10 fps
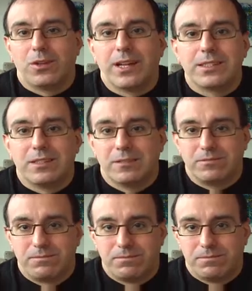lots
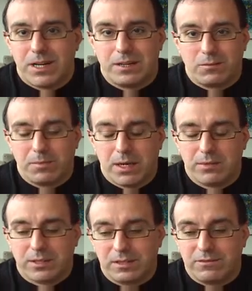of my
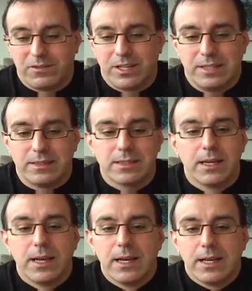Republican friends
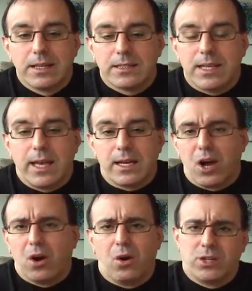saying,
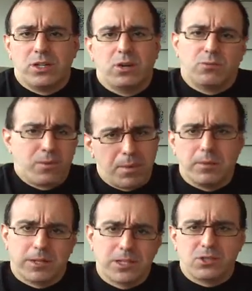oh, you know, the
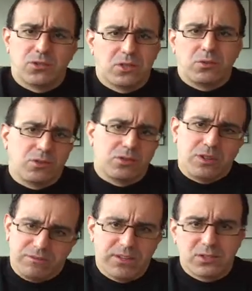Republicans are so good
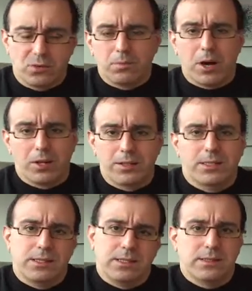on fiscal
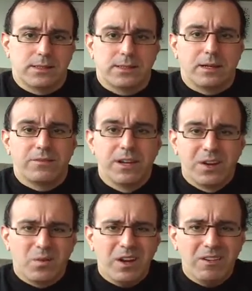policies and stuff.
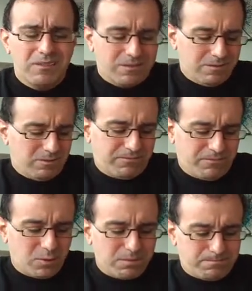Well, we're
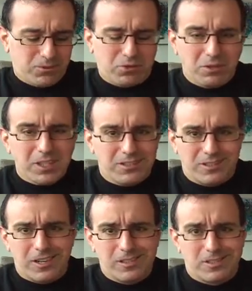four trillion
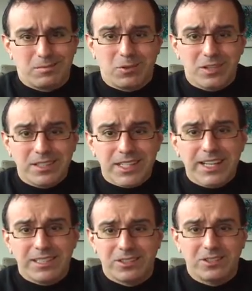dollars more in
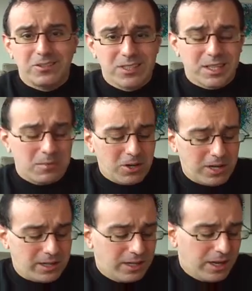debt, dudes. Come
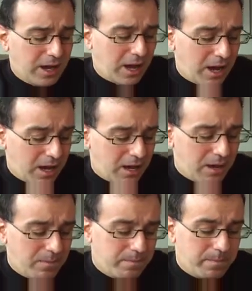on.
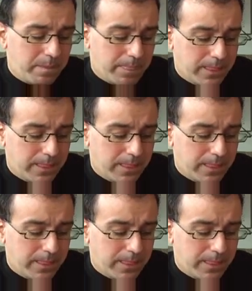Um,